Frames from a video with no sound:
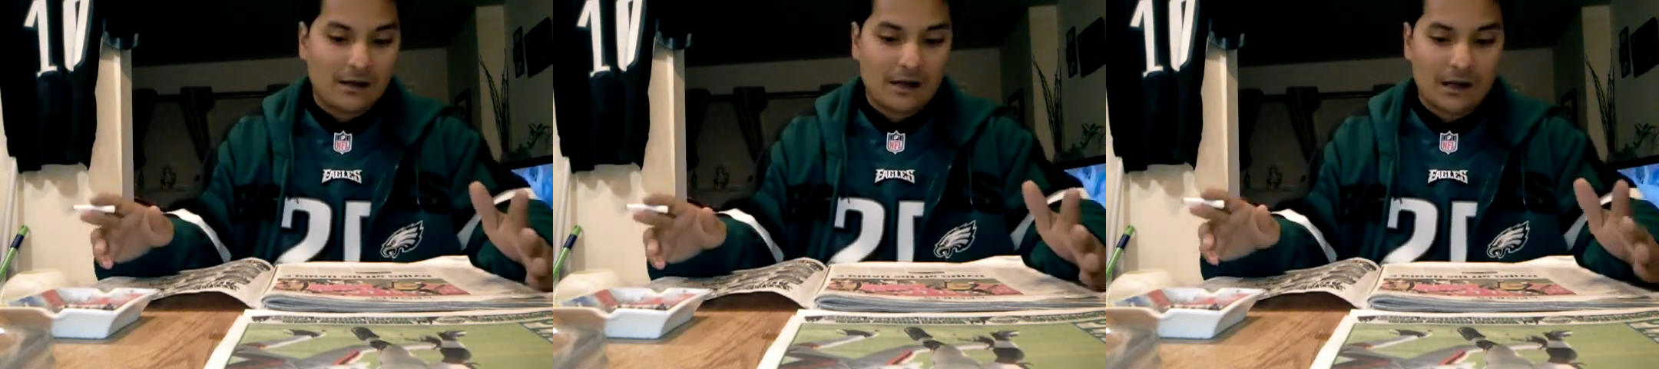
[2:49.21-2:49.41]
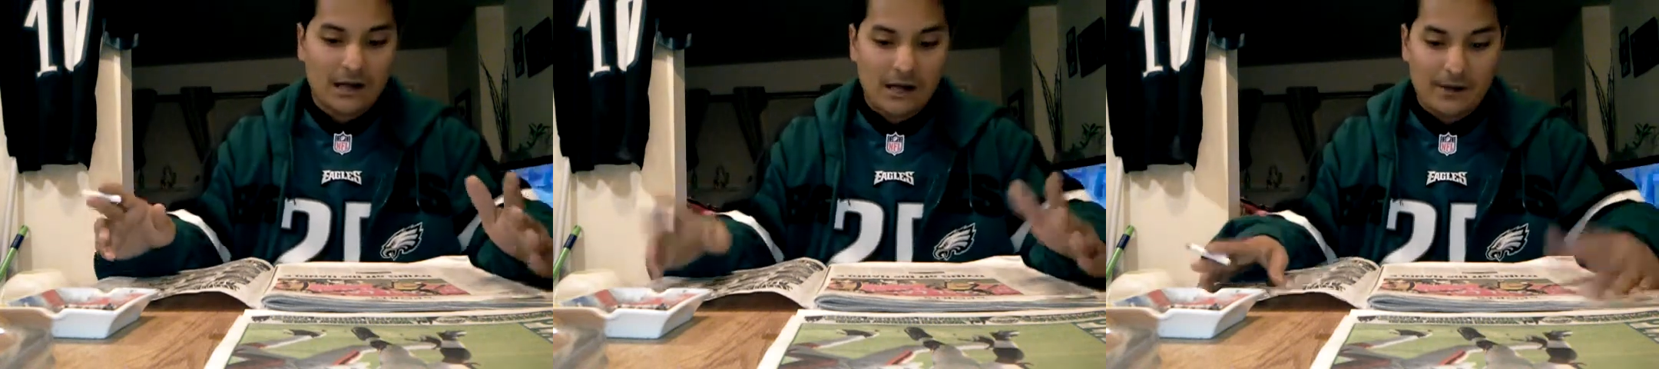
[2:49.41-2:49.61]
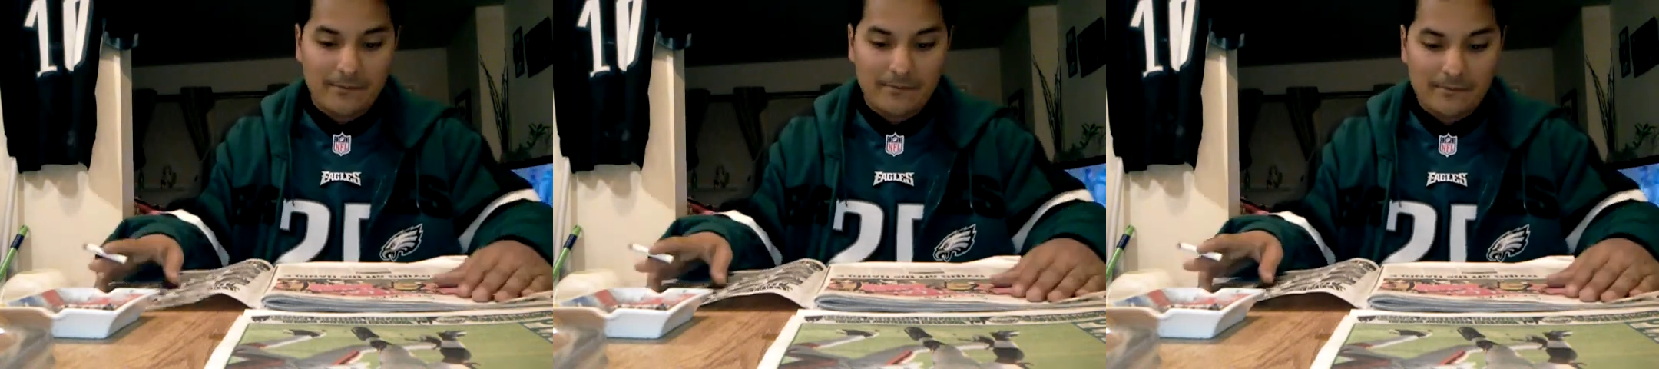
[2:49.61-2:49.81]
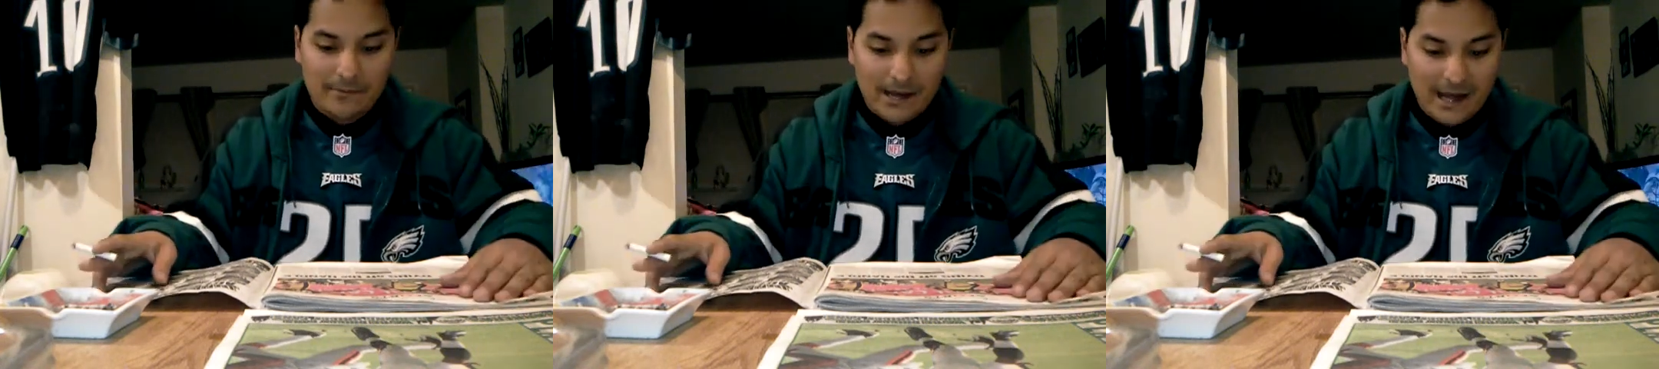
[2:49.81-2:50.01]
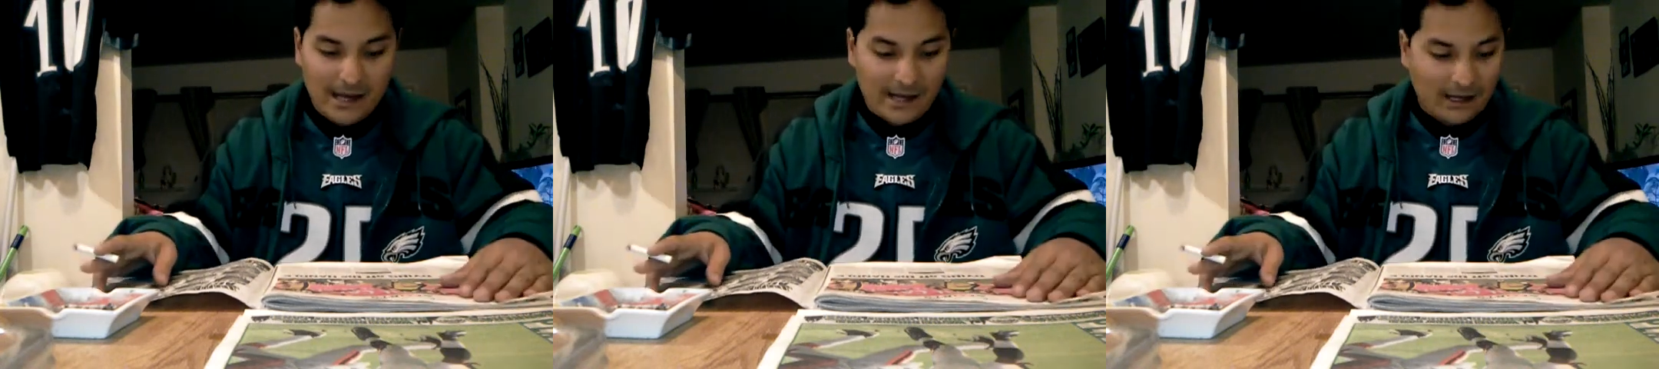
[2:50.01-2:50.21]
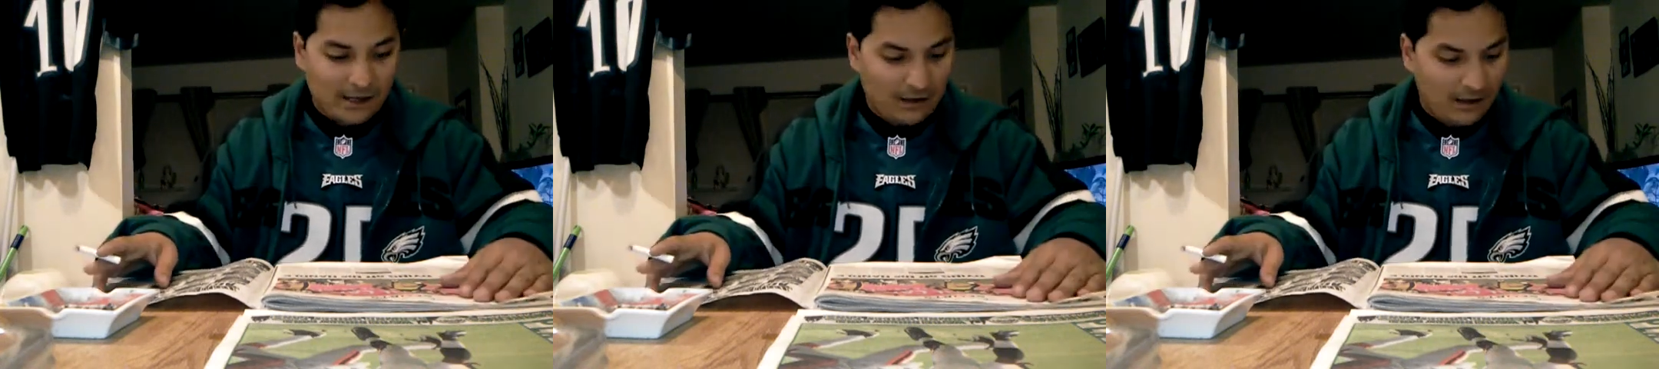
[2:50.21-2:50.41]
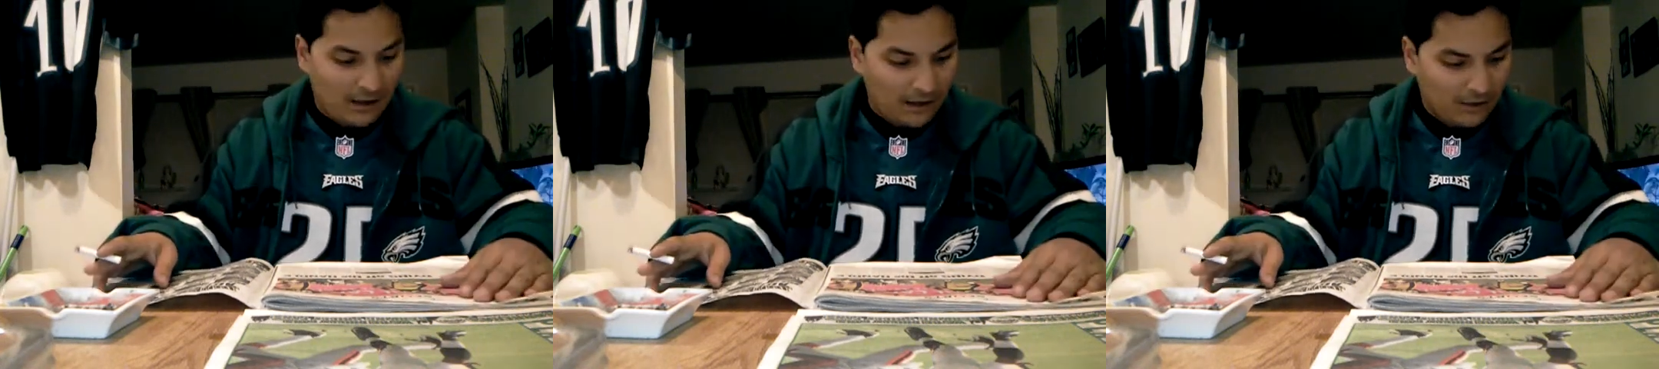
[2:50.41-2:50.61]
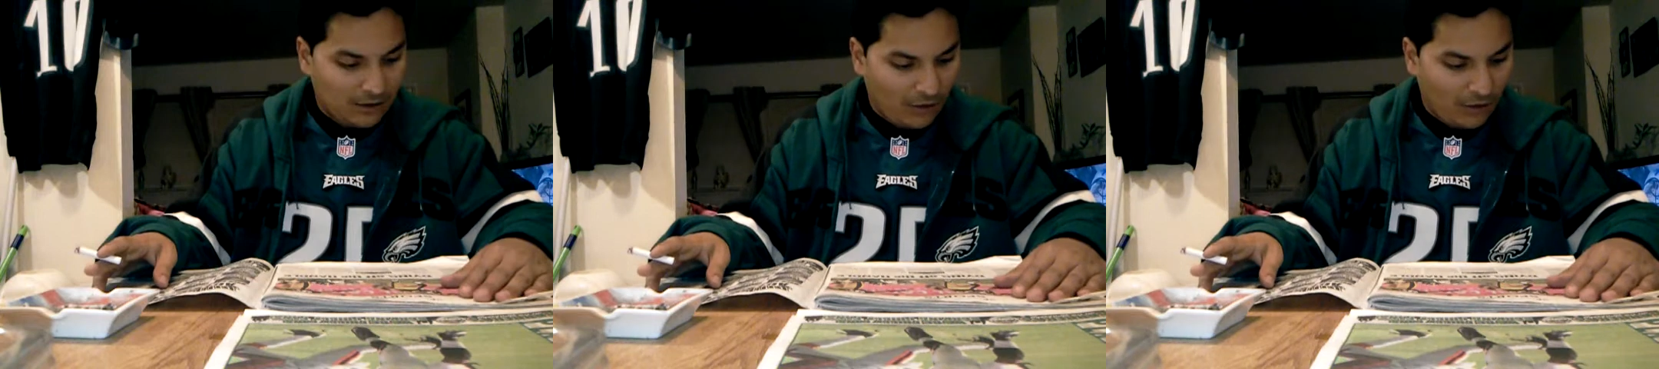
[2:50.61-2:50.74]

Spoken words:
Had like a